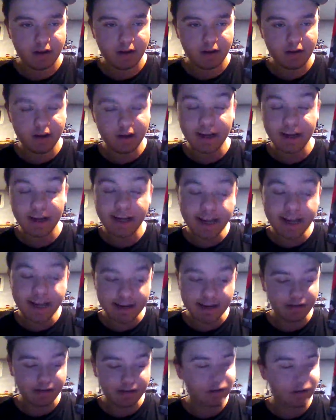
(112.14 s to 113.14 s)
The
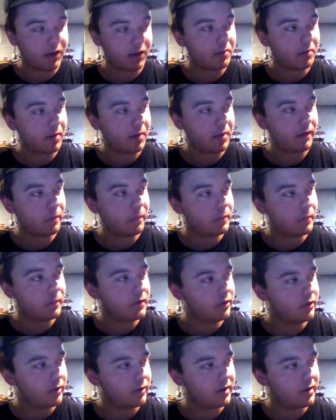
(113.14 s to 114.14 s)
Heat,
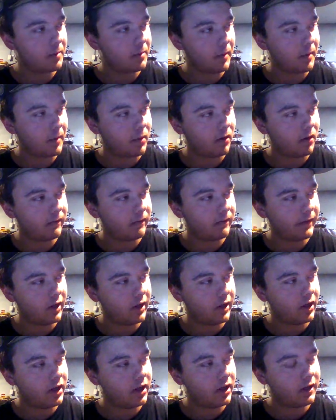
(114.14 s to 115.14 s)
directed by Paul
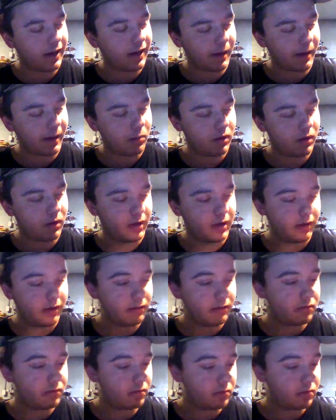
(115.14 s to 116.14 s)
Feig, I
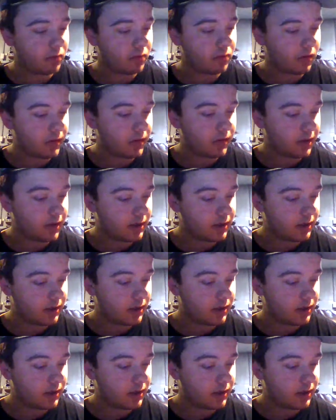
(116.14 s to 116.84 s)
believe. Paul Feig?